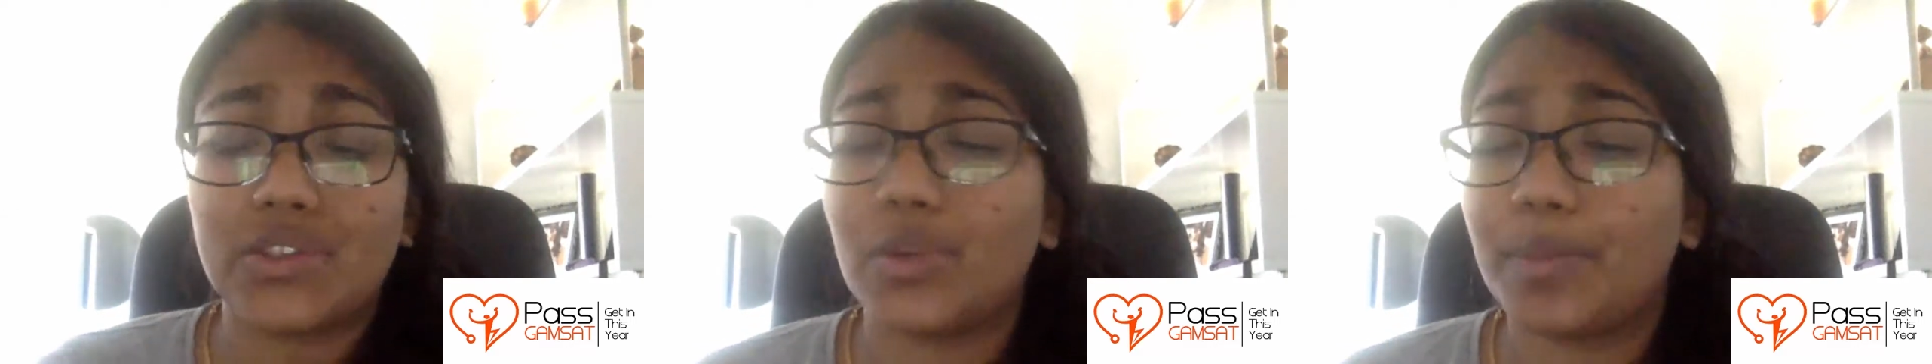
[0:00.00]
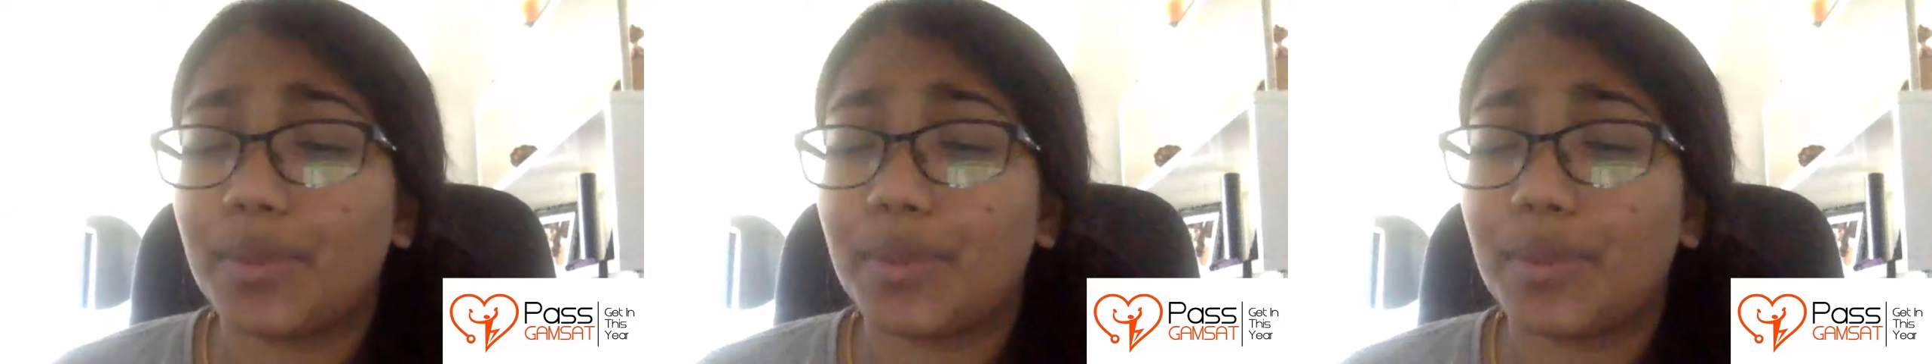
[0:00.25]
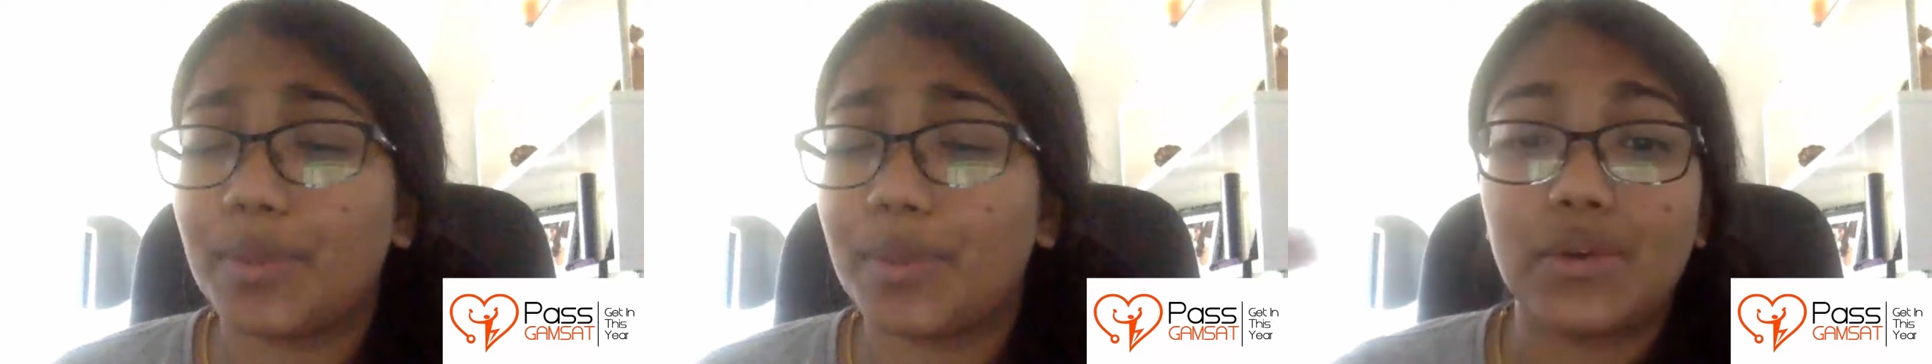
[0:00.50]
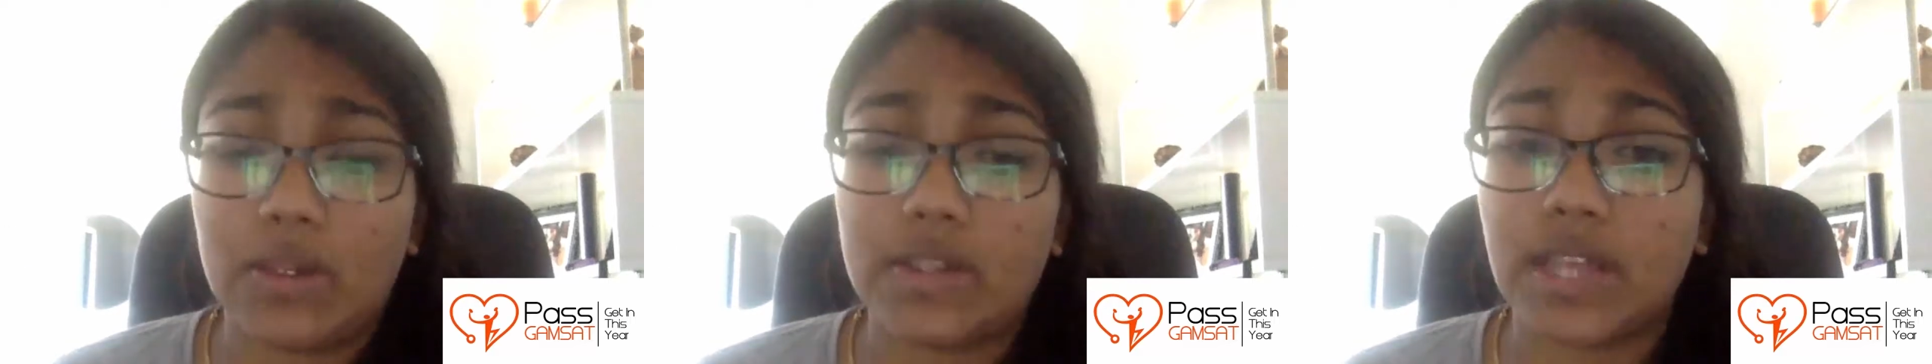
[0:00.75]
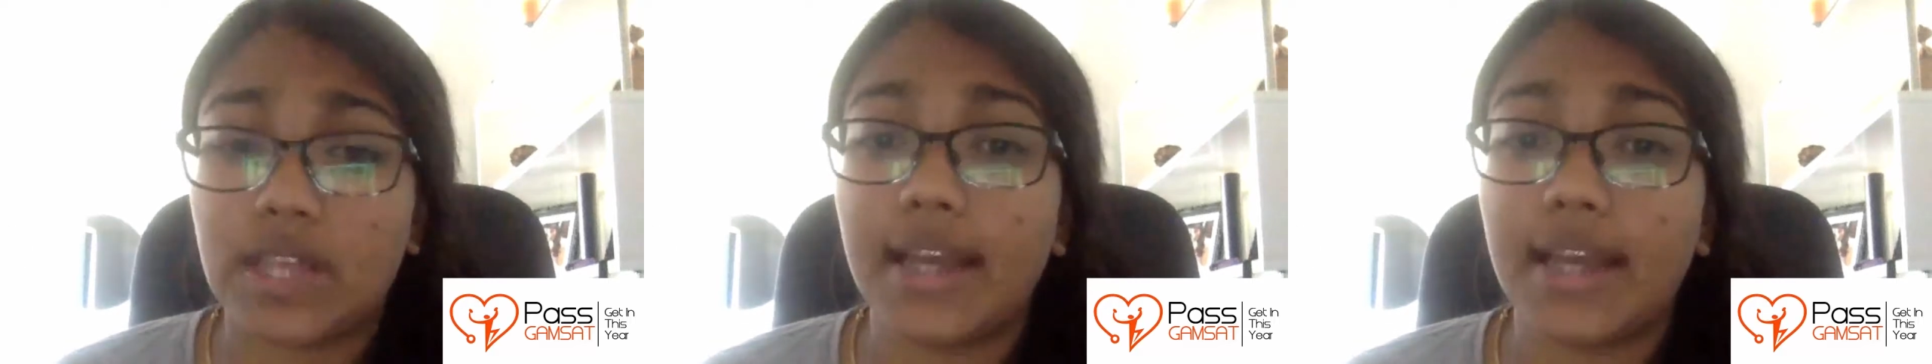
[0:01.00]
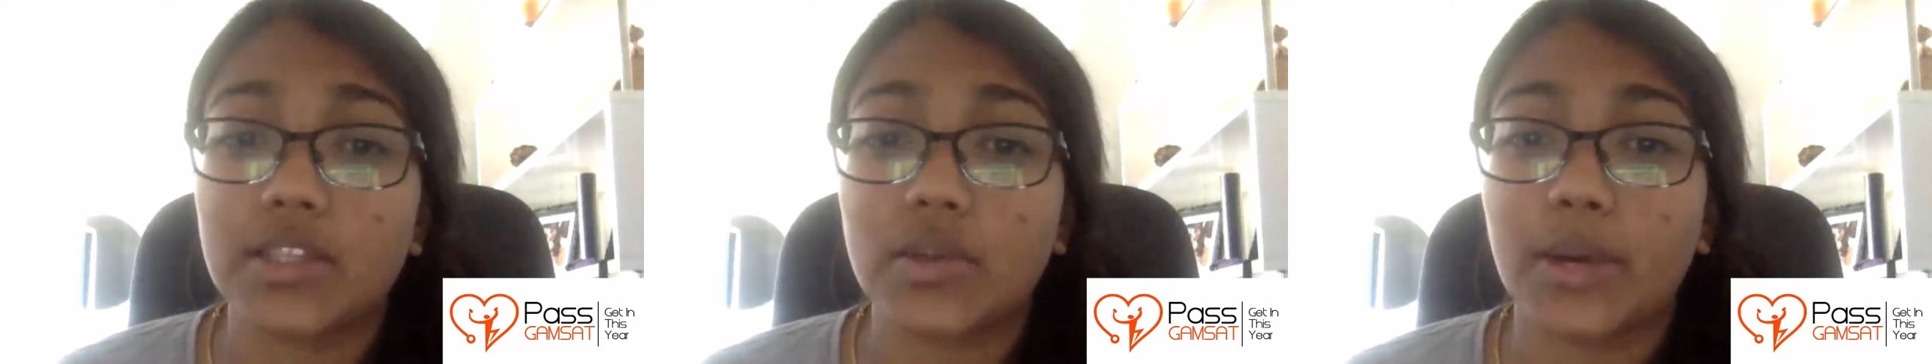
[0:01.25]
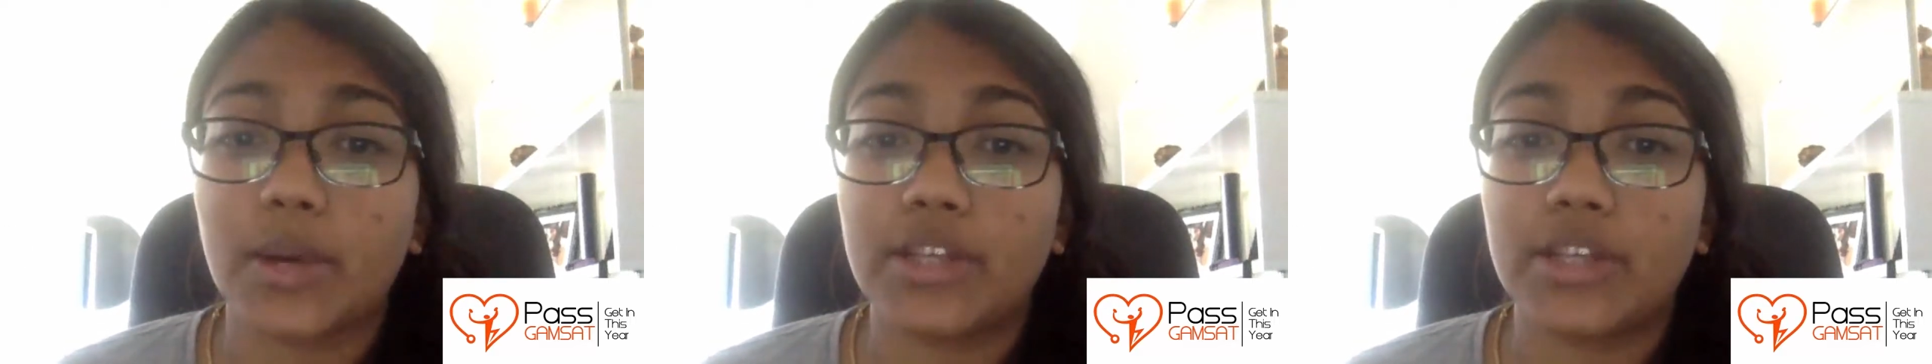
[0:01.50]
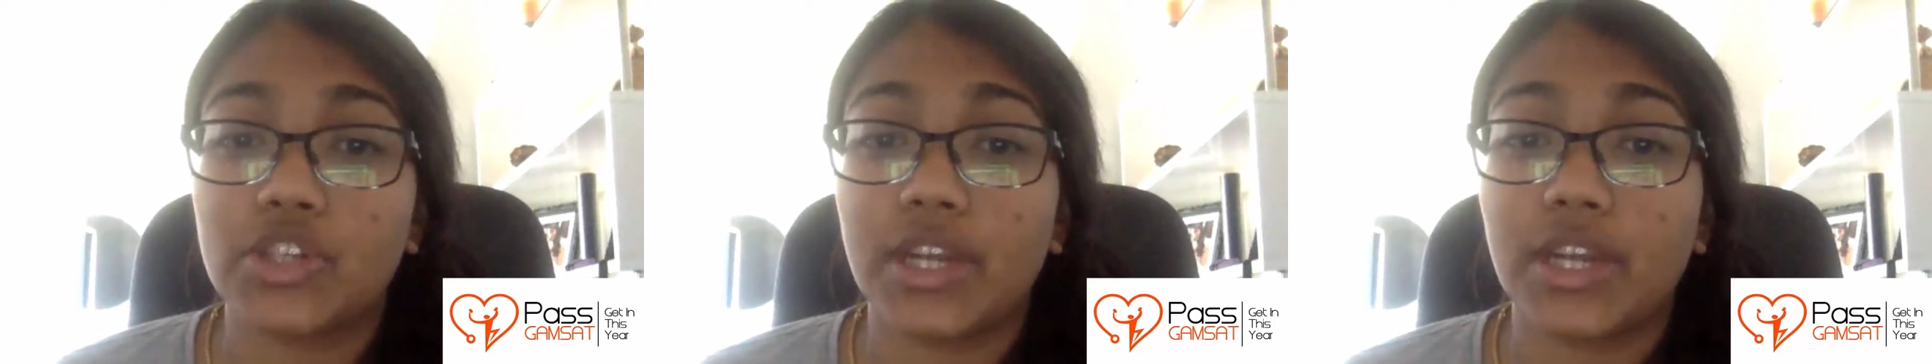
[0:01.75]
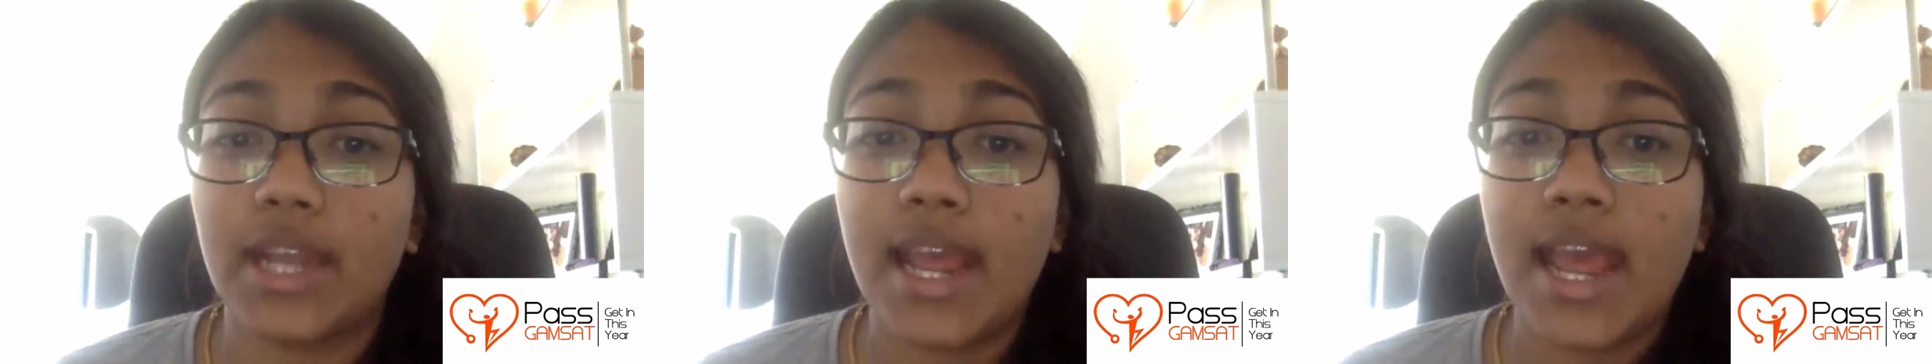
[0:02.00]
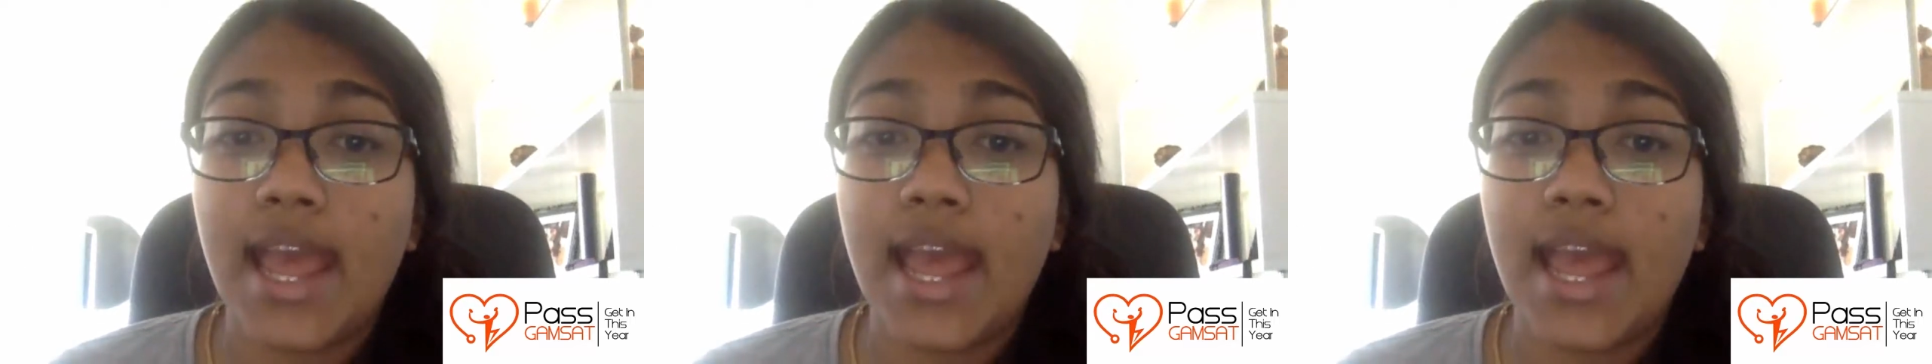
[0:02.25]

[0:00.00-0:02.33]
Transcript: super stuck on a science question